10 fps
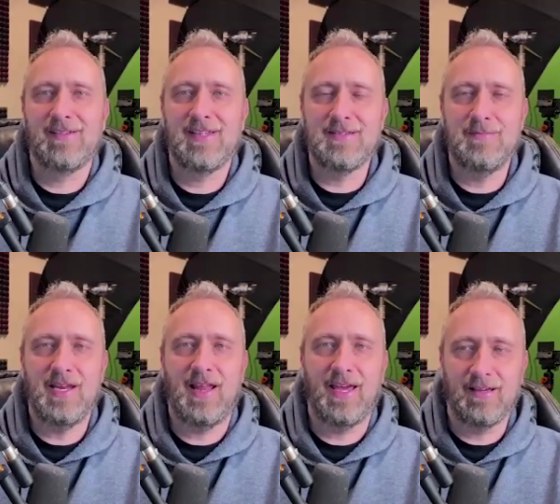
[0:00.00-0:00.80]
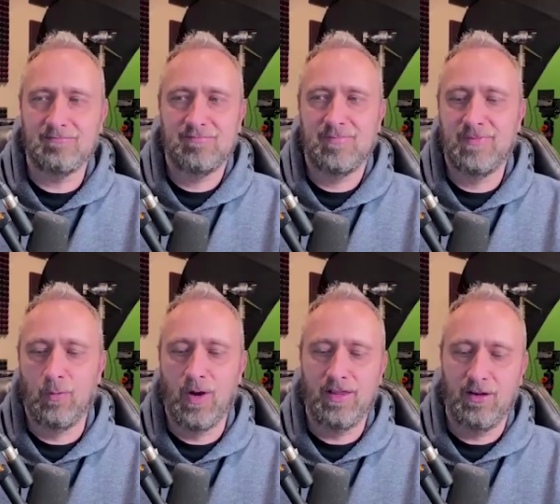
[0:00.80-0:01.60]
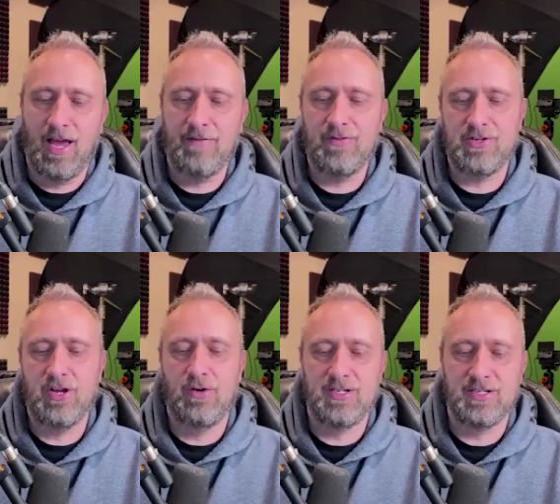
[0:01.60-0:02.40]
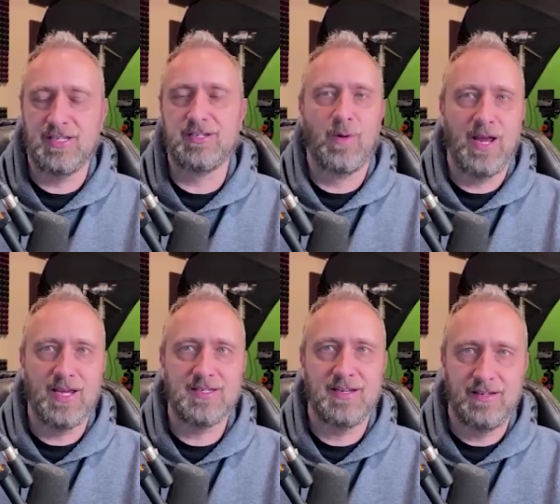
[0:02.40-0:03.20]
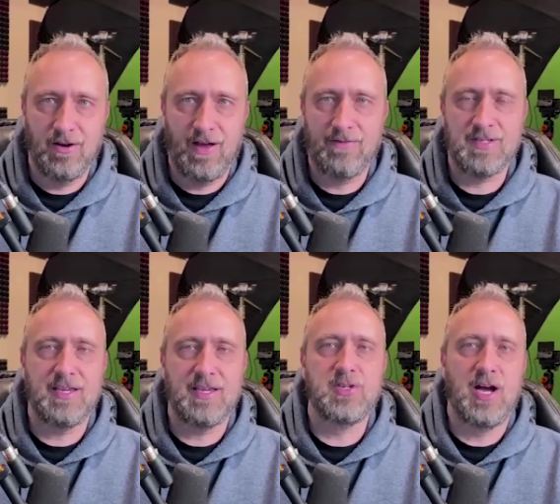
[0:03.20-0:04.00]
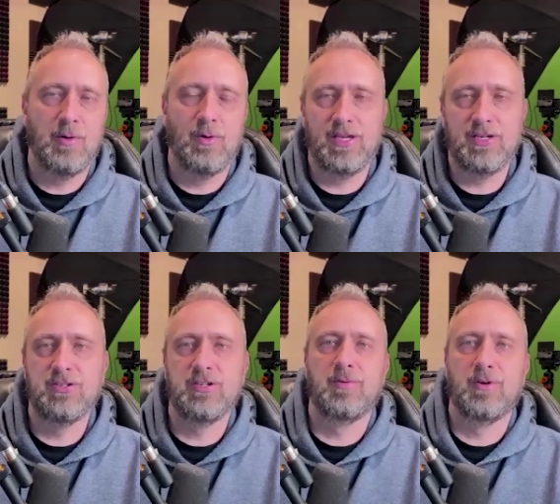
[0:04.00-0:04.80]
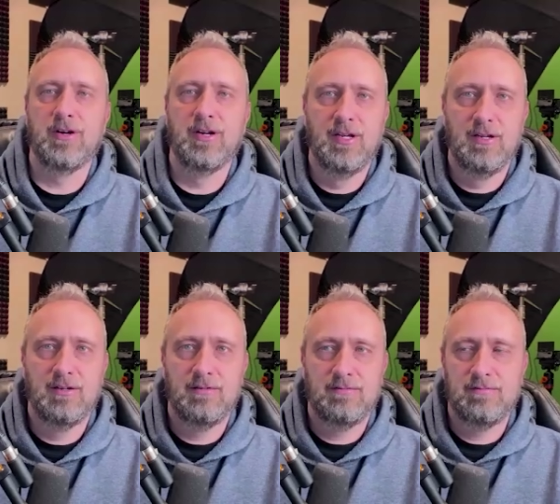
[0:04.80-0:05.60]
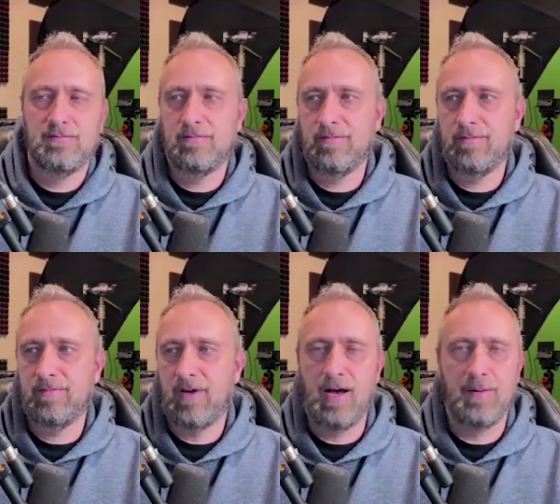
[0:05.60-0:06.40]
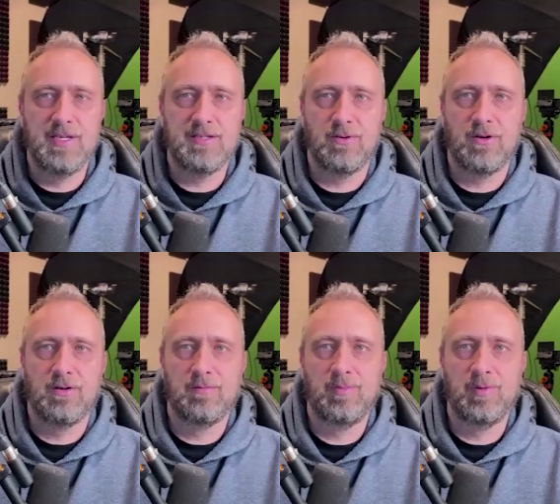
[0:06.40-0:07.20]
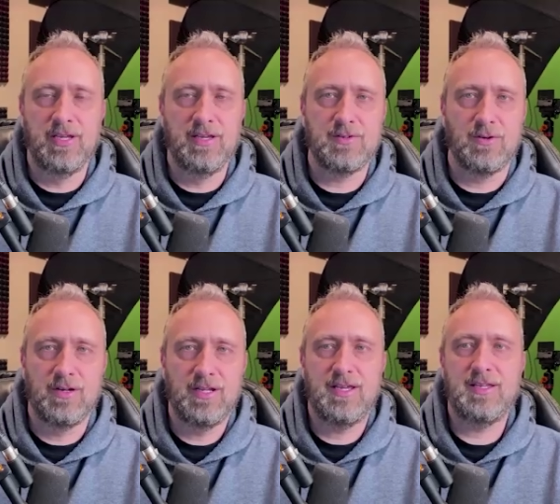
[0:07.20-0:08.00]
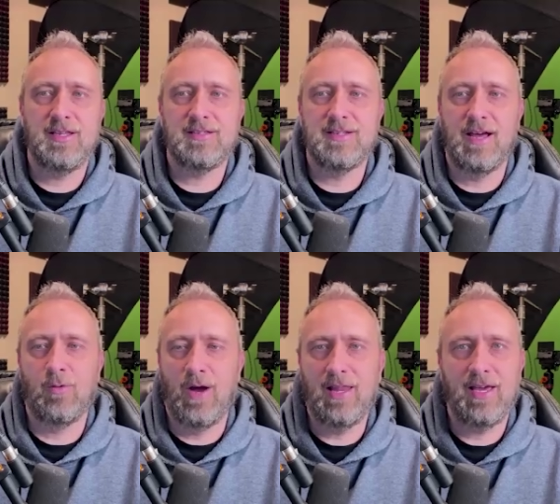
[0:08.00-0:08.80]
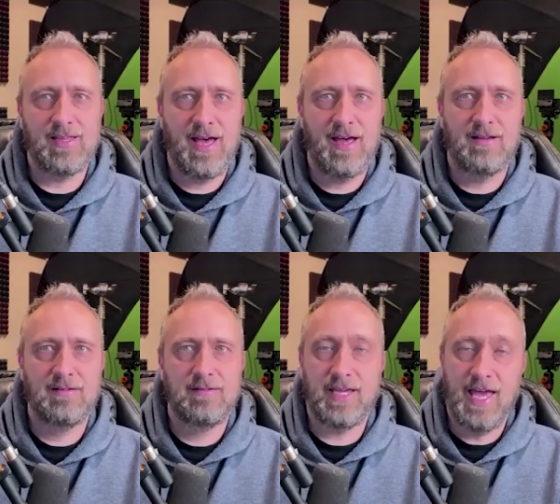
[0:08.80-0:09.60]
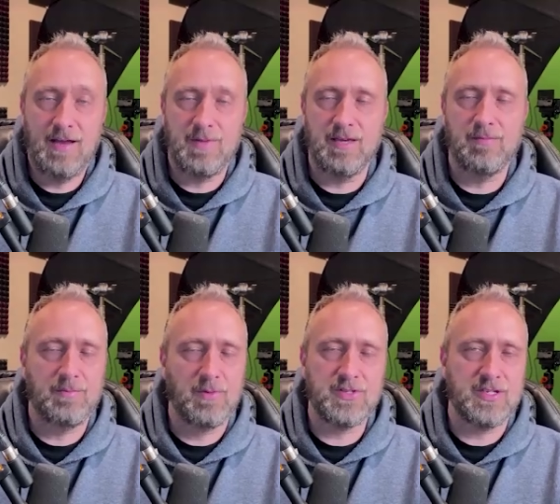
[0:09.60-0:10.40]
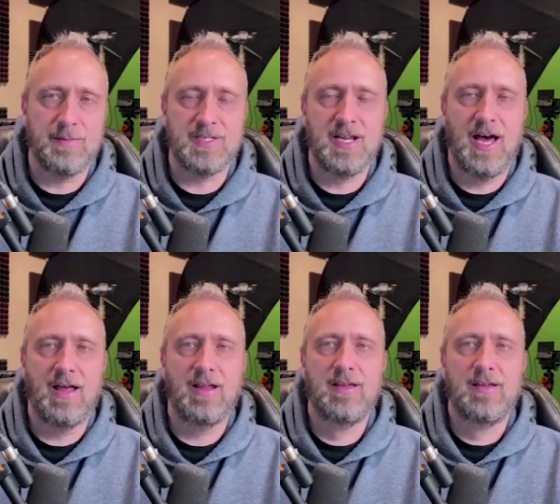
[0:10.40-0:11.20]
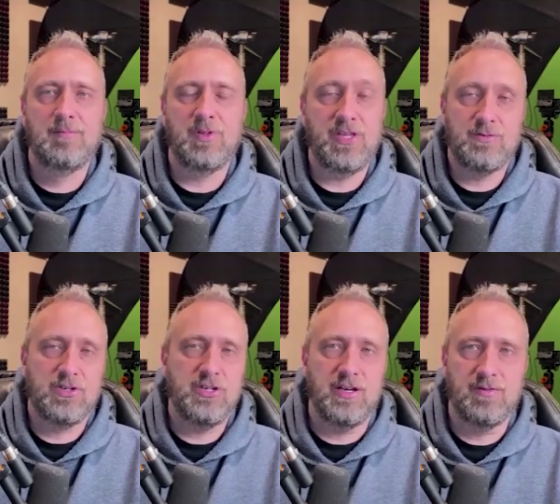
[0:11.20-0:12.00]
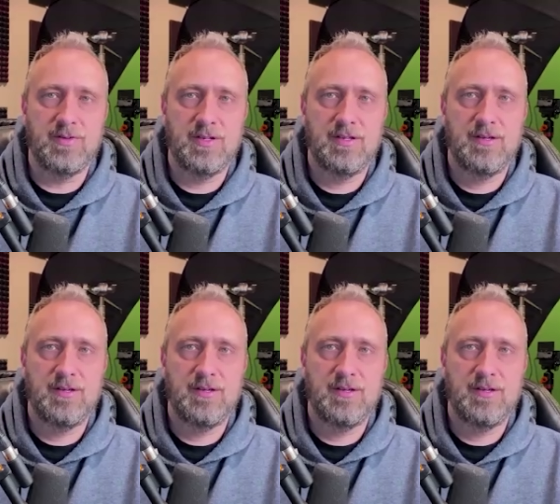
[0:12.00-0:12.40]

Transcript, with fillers: It doesn't mean like what your life is, it just gets erased and you don't have the same job or relationship or hobbies or beliefs, or it's not quite like that. It can be, but most of the time it's not. But things will shift.